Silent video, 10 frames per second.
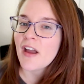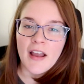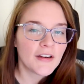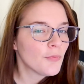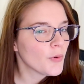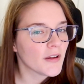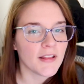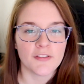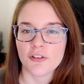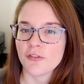kind of work
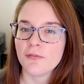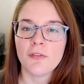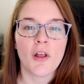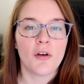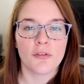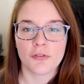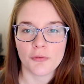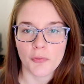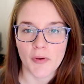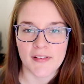that just flows
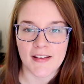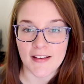through us